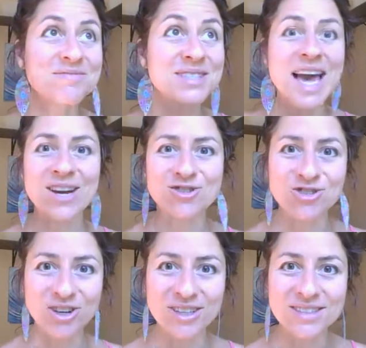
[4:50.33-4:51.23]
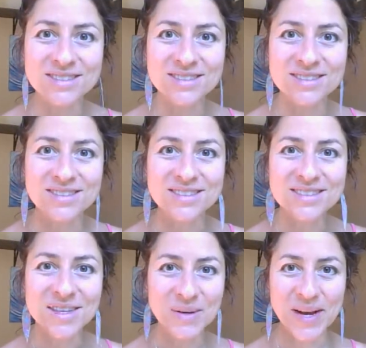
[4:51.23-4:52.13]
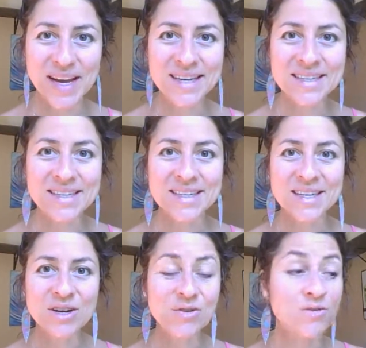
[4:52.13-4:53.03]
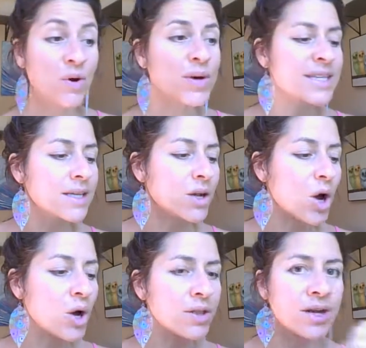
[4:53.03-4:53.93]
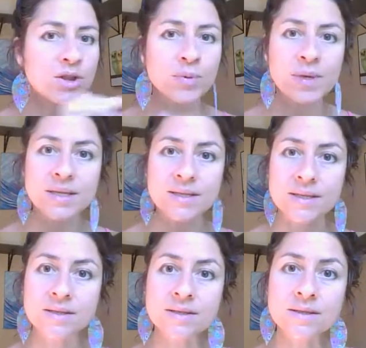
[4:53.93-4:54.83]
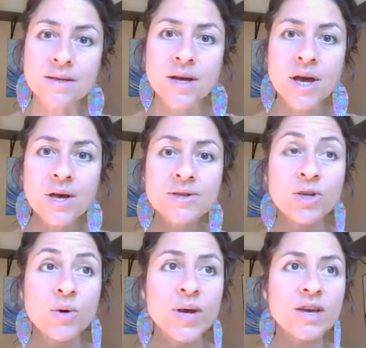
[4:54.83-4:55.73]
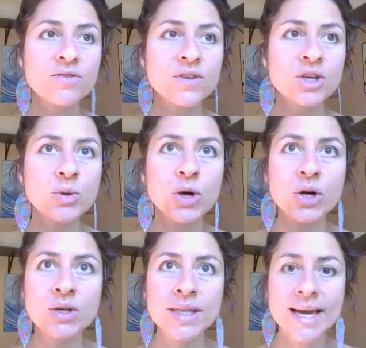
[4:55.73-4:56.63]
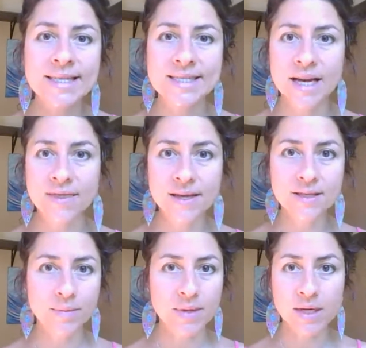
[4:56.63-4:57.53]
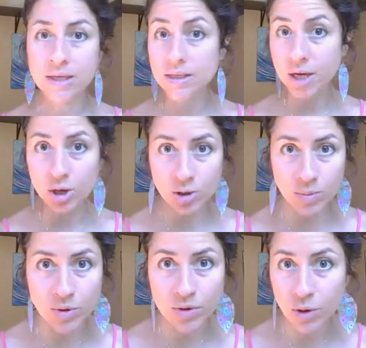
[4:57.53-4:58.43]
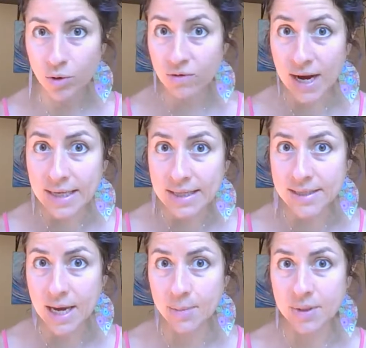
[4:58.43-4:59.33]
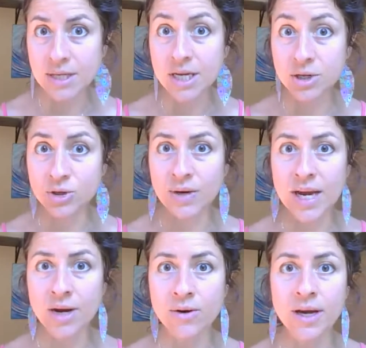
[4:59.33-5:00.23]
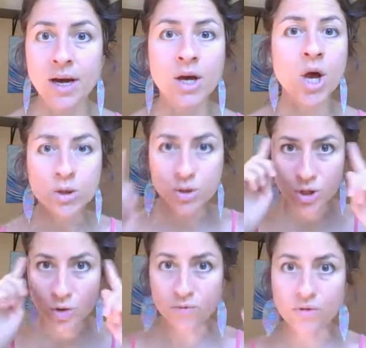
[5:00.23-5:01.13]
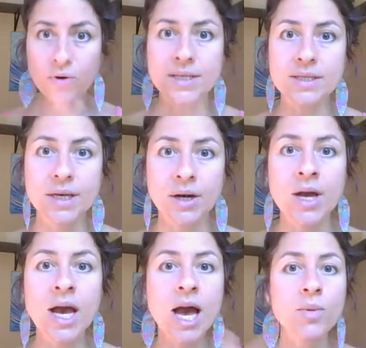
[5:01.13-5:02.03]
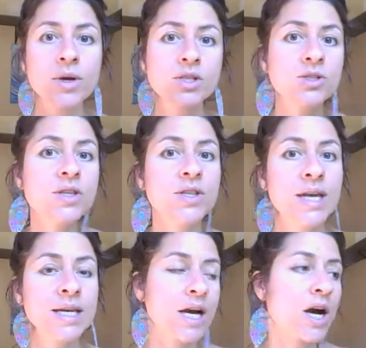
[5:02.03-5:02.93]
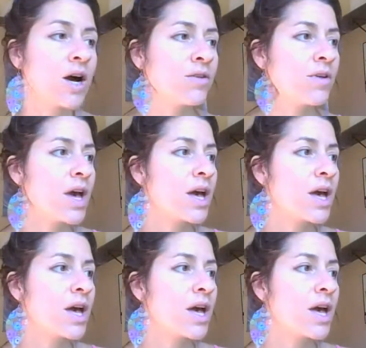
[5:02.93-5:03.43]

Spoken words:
texture. Okay? Focus on all the other pieces. So if you heard last night that something terrible or violent happened in your area, don't focus there. I want you to think of